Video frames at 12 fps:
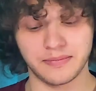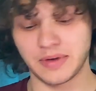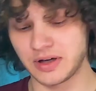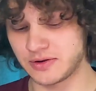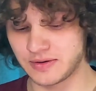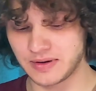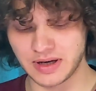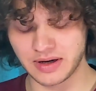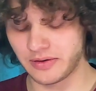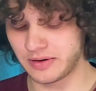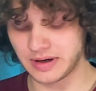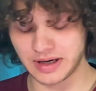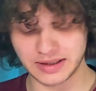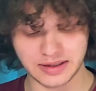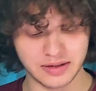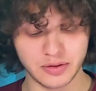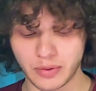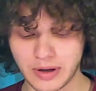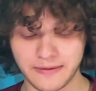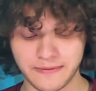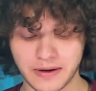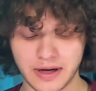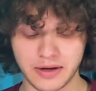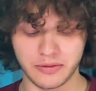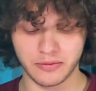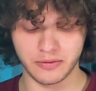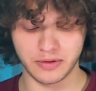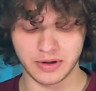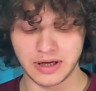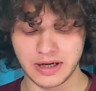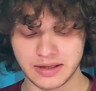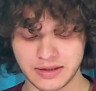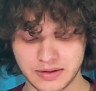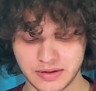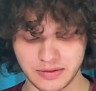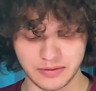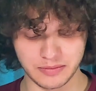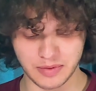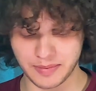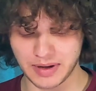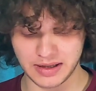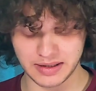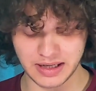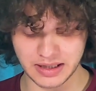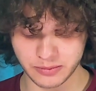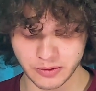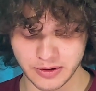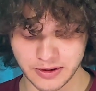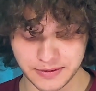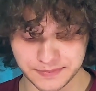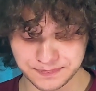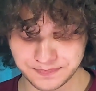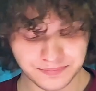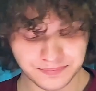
make sure that you're connected to Wi-Fi or to mobile network.